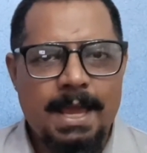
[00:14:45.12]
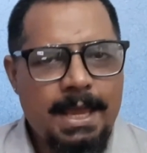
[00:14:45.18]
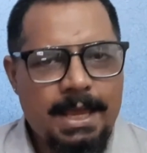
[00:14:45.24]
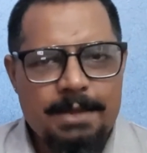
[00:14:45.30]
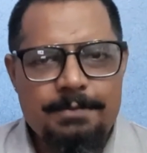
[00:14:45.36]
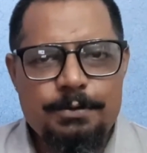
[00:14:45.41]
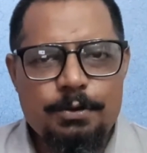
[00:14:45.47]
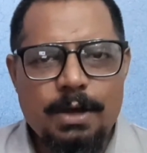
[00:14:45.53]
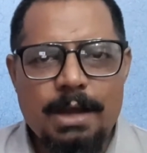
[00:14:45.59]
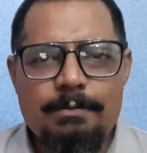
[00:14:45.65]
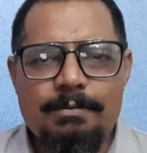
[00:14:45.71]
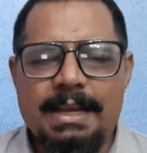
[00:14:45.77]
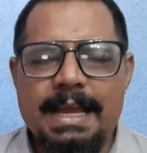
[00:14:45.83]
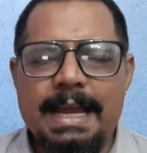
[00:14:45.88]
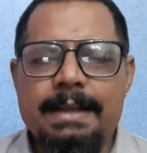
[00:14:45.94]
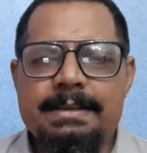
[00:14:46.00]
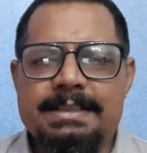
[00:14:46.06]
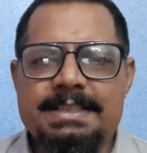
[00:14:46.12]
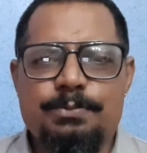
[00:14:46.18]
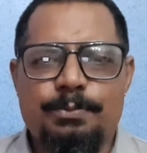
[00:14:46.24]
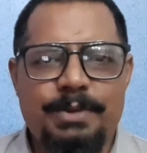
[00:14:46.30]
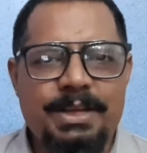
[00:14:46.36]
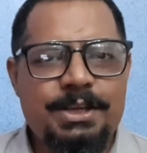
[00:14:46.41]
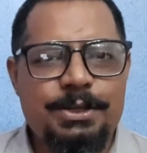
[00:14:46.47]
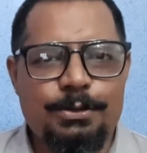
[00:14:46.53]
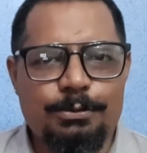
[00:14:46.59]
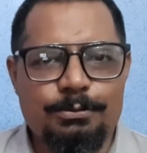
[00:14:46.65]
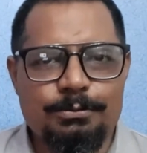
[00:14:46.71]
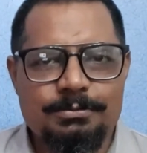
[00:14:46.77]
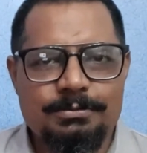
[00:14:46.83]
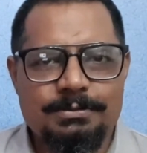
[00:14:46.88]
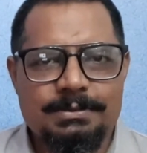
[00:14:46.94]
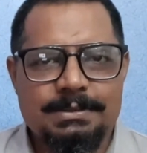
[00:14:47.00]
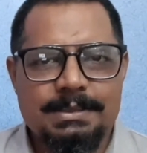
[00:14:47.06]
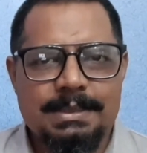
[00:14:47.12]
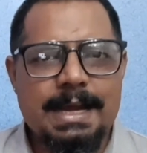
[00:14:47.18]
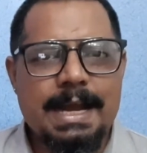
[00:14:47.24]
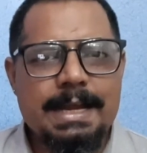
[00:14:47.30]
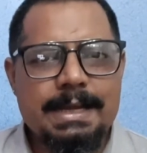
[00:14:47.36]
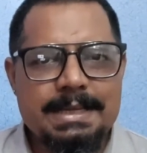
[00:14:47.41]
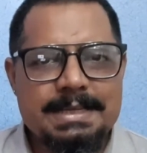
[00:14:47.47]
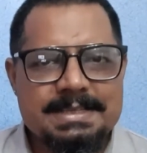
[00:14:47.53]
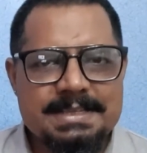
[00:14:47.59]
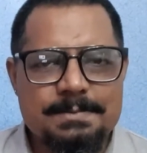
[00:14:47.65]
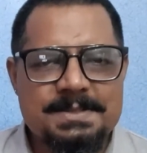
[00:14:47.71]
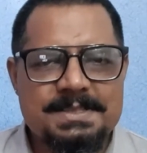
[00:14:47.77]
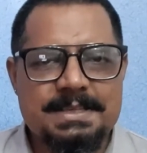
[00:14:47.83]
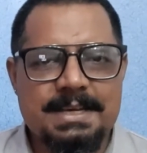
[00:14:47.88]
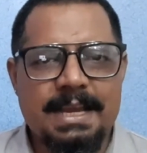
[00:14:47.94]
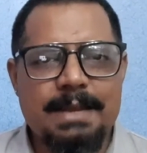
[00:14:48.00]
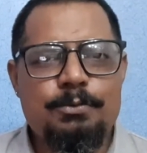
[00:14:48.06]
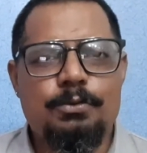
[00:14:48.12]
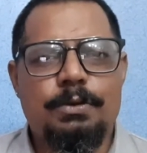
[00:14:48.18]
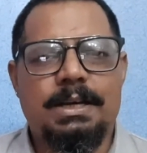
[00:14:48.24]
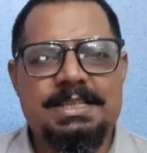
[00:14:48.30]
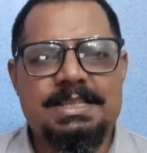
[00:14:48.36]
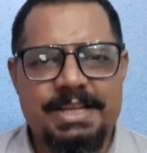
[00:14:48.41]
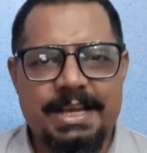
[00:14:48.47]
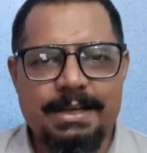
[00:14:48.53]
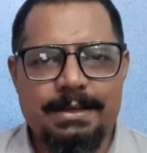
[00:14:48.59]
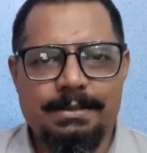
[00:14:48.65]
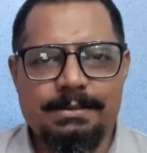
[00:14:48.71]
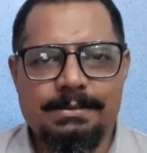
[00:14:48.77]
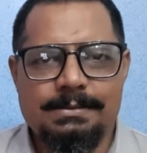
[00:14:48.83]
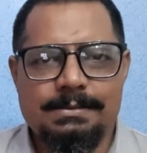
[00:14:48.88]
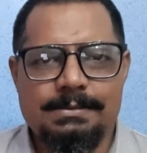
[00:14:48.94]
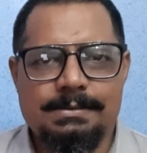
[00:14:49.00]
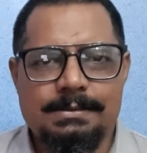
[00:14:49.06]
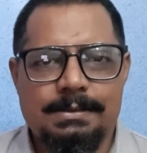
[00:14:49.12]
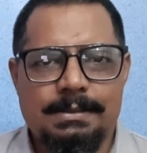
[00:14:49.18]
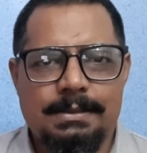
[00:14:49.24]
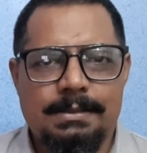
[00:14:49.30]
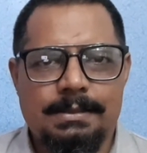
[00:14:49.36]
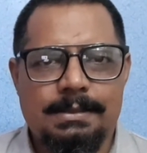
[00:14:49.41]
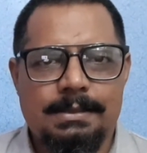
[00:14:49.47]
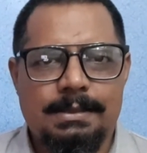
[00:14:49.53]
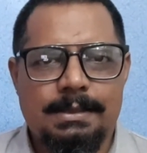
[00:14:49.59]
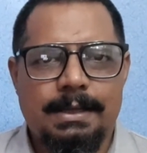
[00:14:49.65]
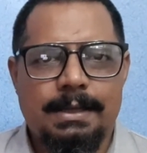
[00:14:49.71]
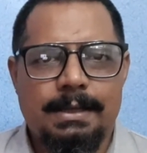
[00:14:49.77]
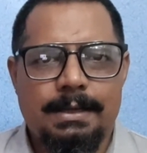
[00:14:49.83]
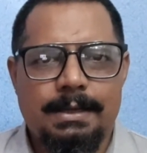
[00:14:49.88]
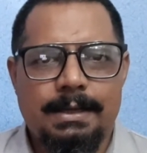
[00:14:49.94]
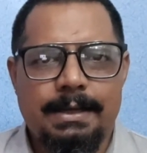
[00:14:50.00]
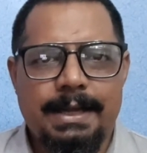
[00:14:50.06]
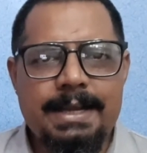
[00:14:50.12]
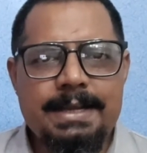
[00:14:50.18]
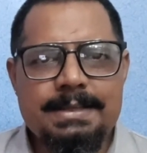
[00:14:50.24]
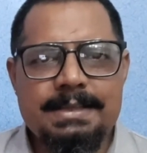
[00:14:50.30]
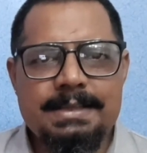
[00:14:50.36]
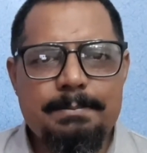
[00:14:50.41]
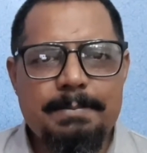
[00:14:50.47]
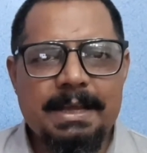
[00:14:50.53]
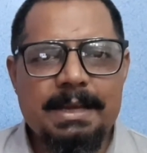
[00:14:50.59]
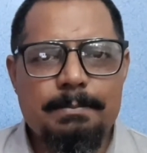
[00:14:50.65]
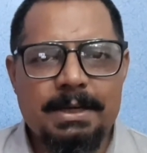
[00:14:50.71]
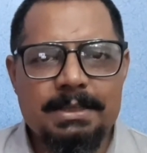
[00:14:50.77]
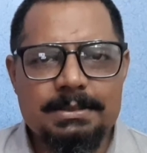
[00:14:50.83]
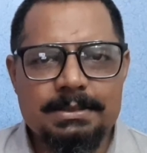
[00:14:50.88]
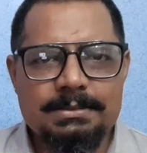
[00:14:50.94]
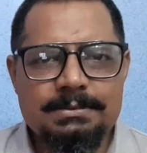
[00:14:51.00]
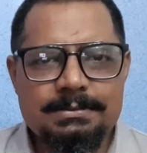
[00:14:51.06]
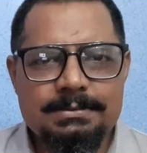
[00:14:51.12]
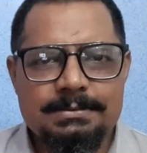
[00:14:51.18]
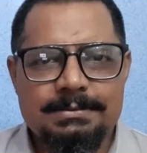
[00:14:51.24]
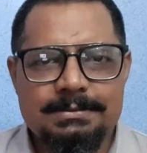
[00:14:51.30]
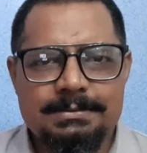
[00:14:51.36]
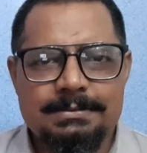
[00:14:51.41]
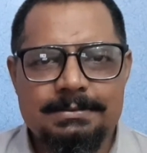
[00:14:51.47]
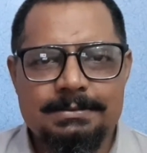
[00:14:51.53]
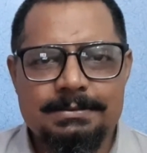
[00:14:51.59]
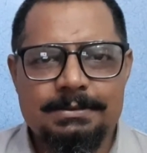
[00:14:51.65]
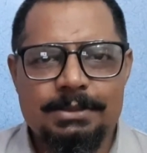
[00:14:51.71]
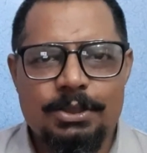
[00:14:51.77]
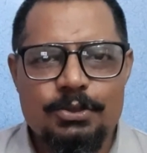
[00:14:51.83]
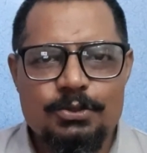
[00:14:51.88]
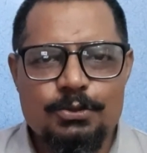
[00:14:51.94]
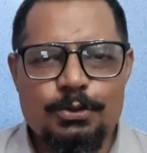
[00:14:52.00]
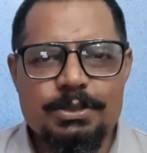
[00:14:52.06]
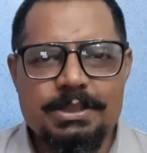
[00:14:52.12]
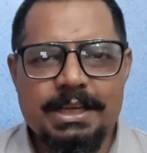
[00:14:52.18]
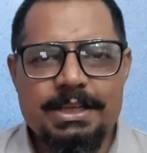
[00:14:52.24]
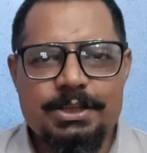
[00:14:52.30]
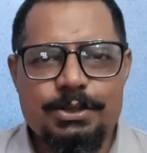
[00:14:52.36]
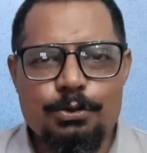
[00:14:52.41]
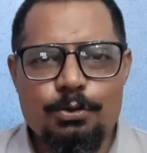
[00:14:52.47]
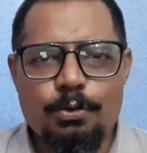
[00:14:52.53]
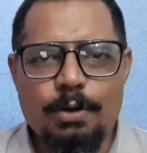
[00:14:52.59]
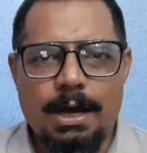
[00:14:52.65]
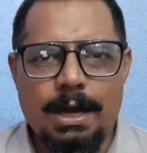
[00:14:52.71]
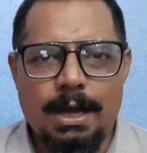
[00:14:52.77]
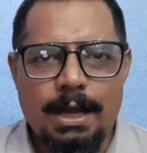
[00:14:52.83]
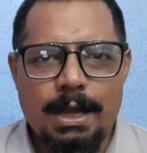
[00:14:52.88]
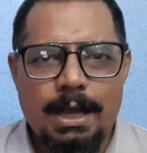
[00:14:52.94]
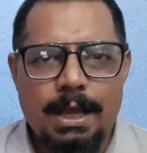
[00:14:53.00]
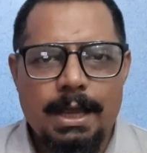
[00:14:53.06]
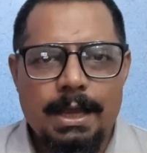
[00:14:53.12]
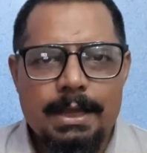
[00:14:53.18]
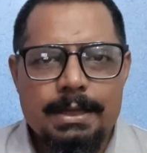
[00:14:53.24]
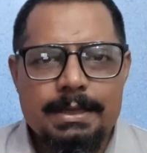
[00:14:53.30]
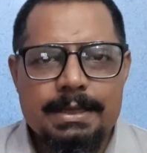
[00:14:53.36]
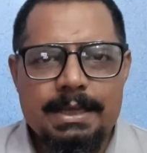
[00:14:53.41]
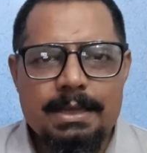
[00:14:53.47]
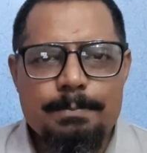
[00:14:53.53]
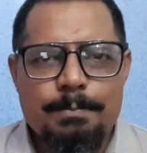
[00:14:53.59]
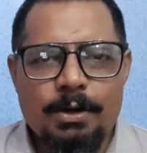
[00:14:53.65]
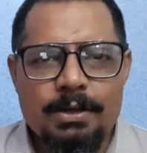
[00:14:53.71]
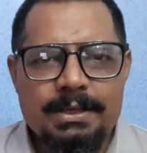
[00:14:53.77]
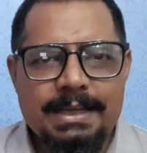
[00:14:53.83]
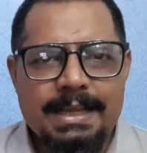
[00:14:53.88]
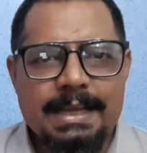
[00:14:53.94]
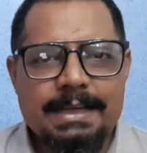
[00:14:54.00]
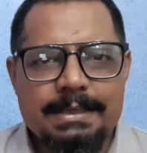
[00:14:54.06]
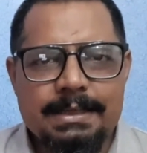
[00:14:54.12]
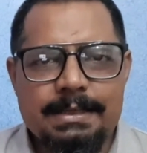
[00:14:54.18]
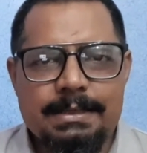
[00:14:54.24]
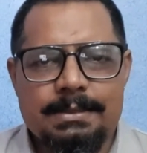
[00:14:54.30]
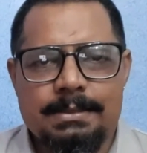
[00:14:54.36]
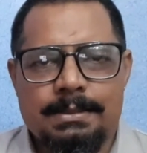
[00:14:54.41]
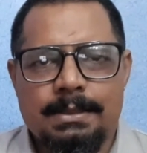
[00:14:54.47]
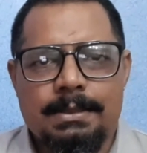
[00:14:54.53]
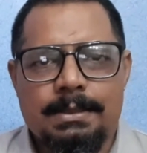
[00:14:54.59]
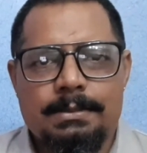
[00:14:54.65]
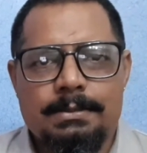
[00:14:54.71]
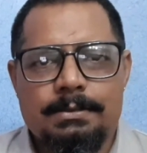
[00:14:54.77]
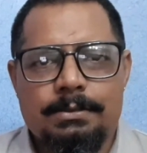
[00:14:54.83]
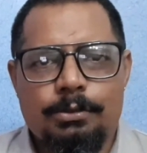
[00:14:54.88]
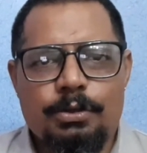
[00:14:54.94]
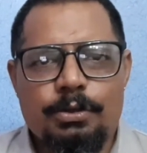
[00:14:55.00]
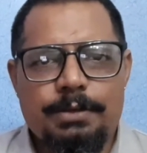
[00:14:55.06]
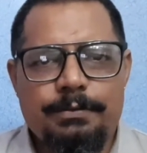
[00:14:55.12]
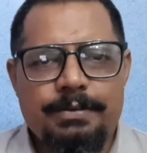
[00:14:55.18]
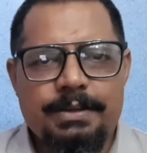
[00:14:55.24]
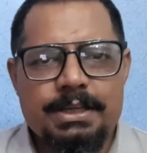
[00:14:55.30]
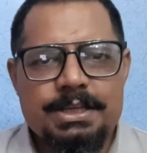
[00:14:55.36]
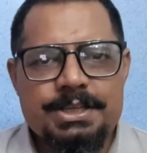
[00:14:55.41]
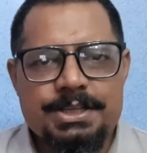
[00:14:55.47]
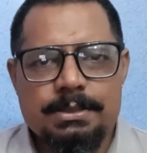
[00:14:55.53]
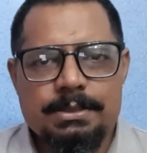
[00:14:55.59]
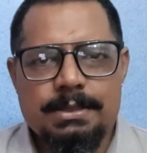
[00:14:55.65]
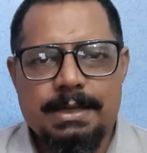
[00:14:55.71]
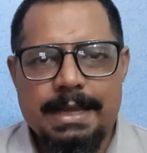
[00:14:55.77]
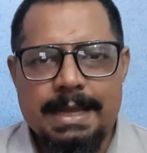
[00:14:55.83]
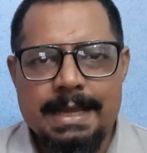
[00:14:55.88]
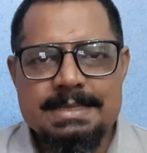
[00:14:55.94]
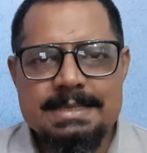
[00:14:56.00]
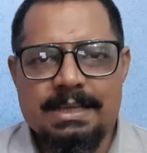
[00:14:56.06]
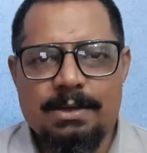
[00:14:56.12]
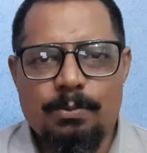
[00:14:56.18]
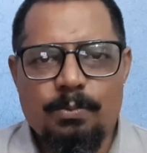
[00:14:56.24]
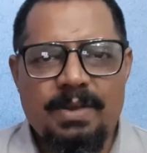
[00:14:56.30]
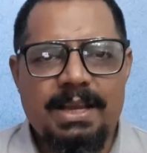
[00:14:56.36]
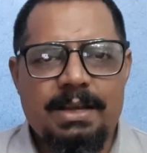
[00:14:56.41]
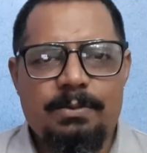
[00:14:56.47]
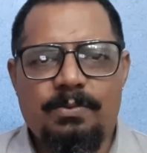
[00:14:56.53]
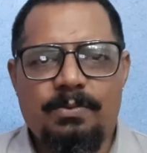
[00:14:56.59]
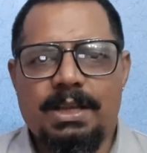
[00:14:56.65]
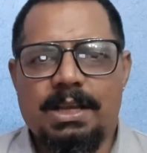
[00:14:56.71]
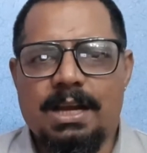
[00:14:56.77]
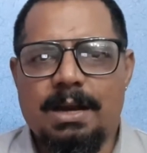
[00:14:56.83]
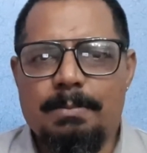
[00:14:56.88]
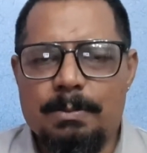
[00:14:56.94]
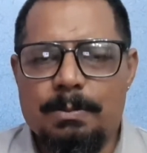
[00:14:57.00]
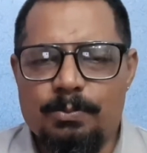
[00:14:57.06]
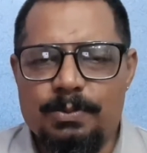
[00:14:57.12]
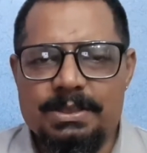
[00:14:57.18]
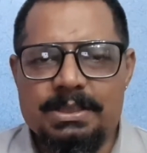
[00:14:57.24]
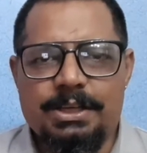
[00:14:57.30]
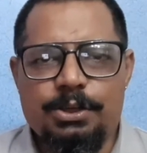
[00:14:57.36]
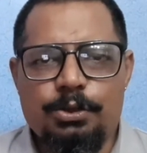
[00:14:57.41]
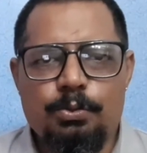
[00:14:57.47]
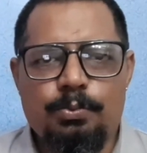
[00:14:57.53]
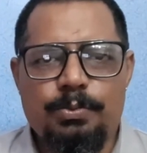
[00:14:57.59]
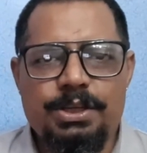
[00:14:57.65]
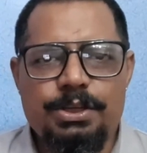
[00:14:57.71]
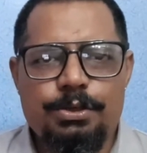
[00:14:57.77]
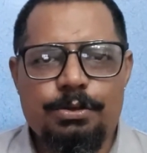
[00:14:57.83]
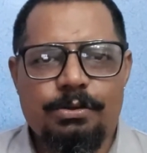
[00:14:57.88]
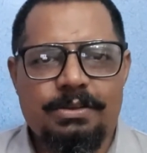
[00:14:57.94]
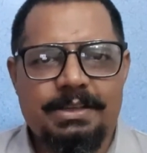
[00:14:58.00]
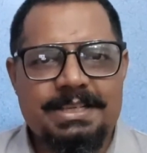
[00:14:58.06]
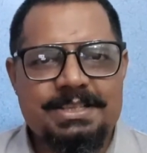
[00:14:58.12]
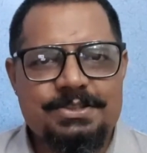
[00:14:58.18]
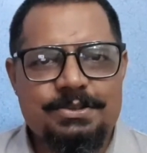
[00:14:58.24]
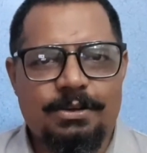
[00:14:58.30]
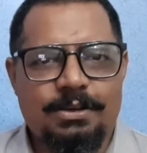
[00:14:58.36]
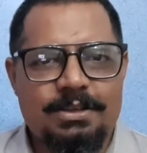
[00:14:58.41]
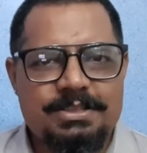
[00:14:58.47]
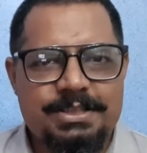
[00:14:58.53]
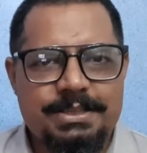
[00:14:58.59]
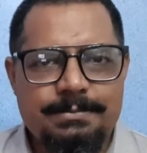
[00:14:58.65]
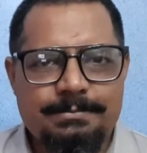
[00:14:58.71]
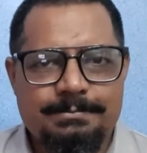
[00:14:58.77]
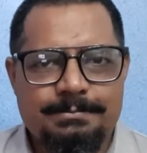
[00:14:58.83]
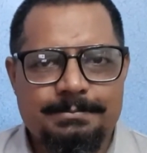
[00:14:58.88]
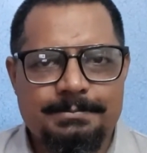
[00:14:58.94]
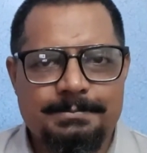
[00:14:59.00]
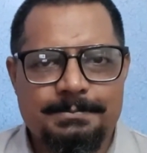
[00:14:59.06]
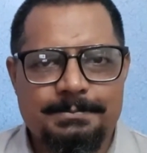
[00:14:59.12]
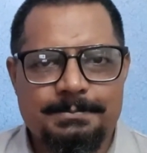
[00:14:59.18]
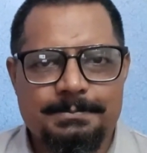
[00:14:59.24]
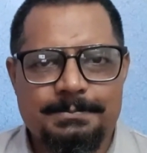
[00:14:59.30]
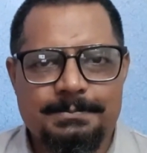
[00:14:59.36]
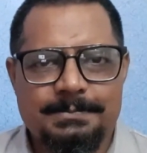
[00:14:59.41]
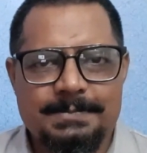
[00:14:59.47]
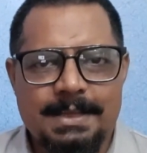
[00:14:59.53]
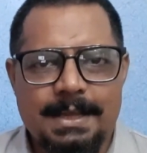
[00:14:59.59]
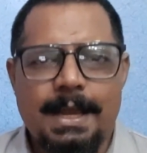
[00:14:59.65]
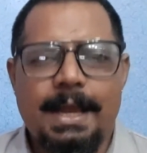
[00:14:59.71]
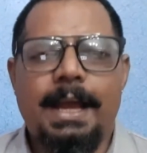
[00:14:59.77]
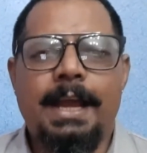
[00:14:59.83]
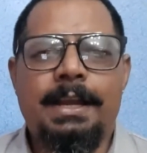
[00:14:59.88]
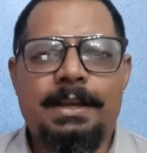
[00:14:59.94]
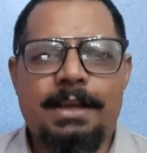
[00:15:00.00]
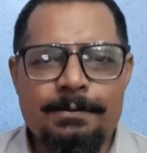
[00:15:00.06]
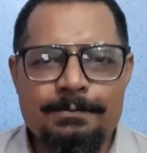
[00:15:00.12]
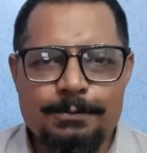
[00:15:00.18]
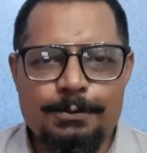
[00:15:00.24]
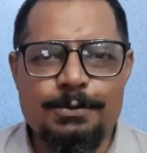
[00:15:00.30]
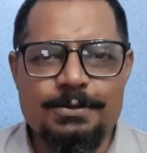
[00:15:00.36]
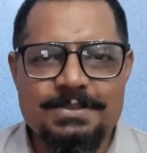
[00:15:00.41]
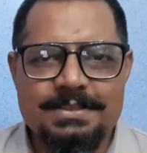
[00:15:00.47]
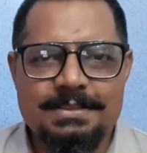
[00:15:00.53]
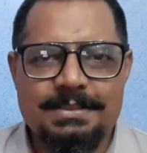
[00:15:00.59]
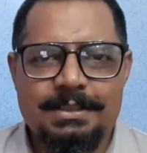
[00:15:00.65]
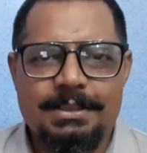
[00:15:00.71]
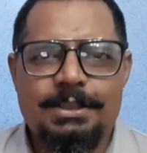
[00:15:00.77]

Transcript: If you have liked this video, kindly subscribe to our channel, hit the bell button so that you keep on getting notification as and when we come up with a new video on astrology. And of course,